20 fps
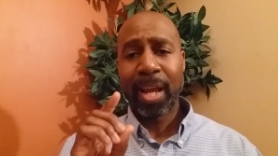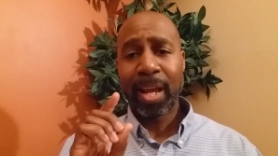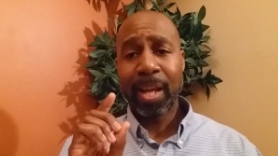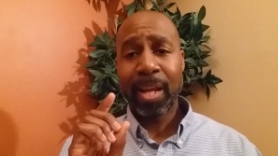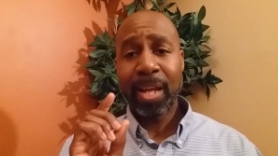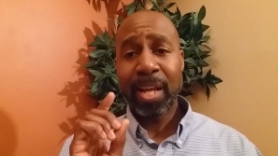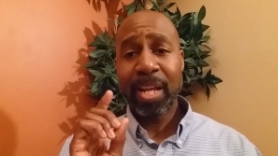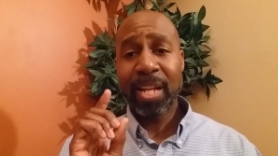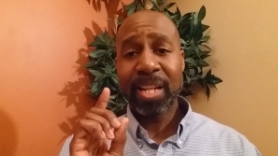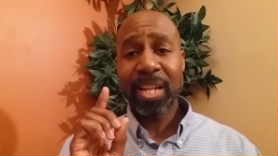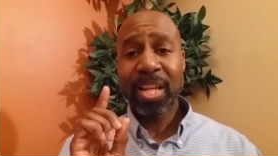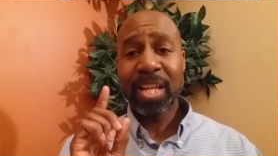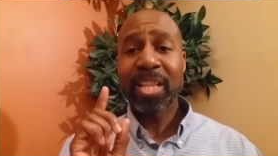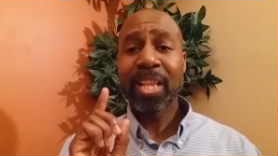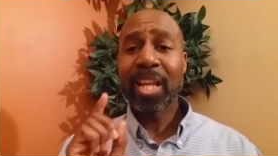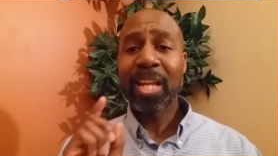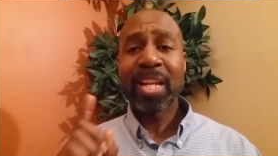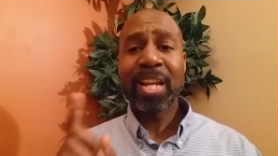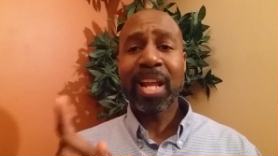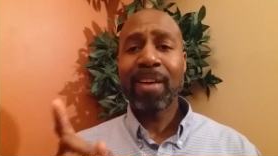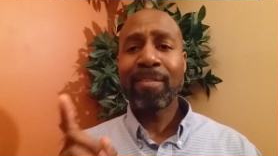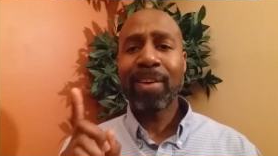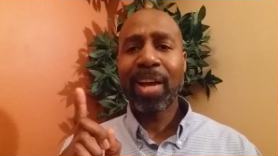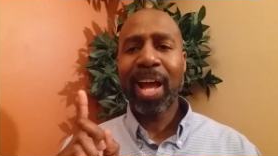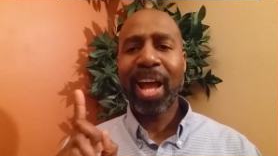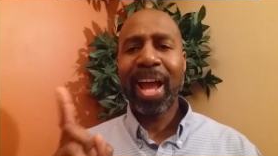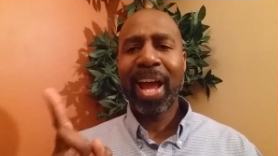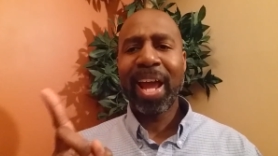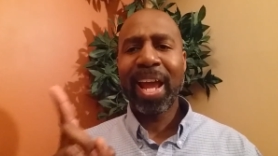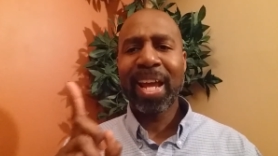And they
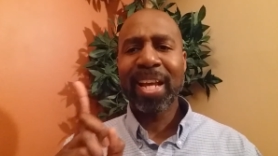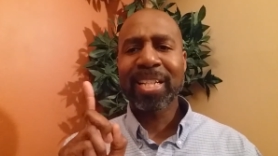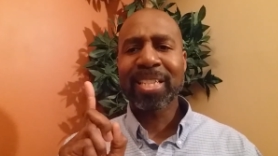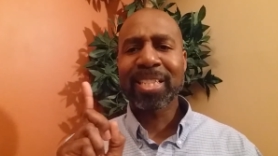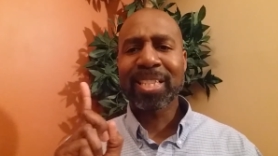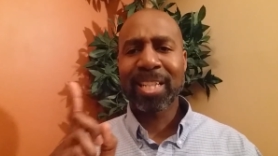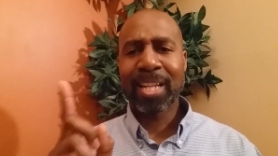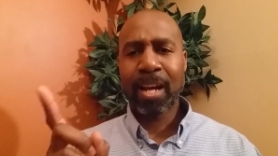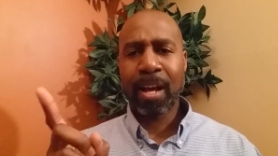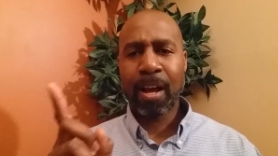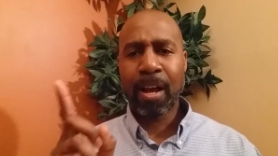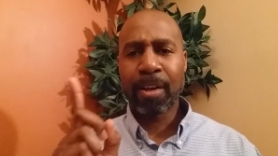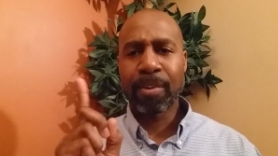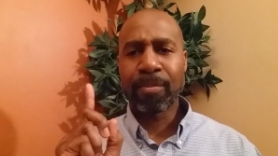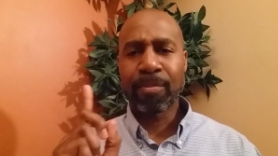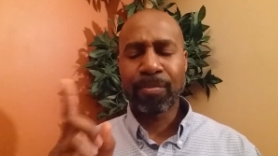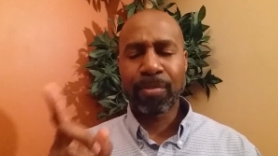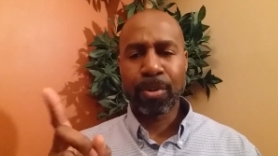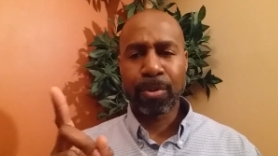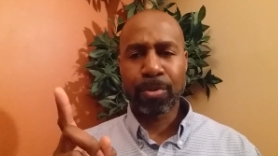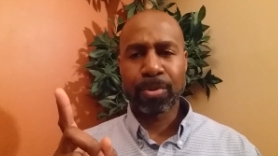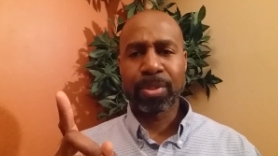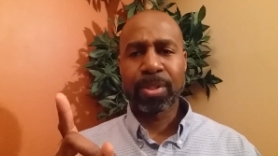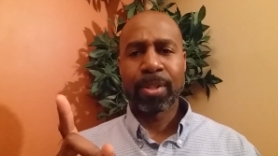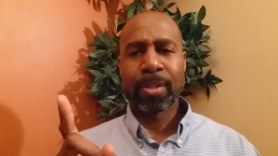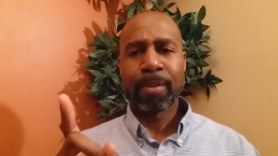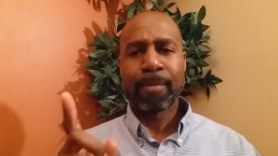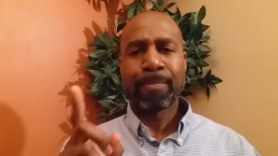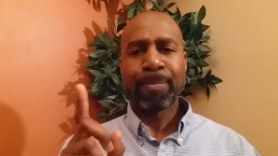never asked God first.